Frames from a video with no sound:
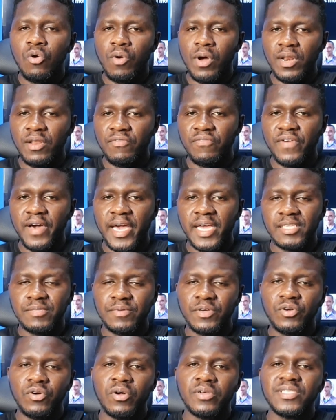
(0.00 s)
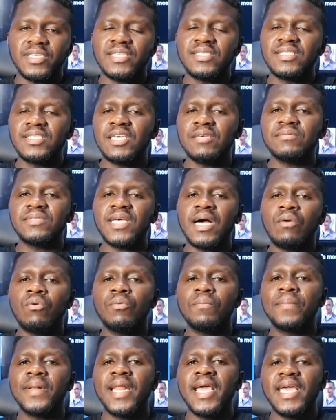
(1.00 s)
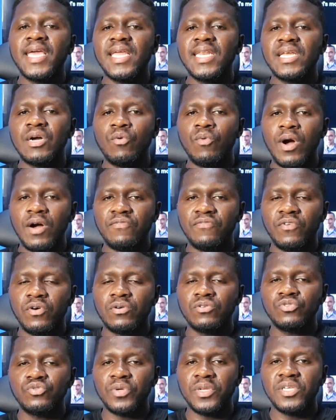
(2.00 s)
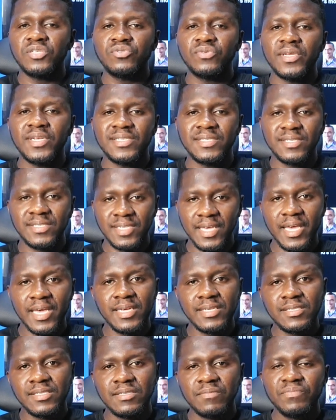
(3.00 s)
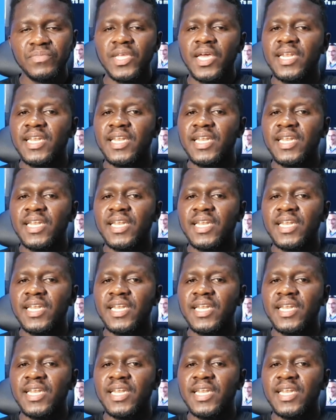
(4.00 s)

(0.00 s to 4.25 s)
qualifiers, because the teams that will play in the WAFCON 2026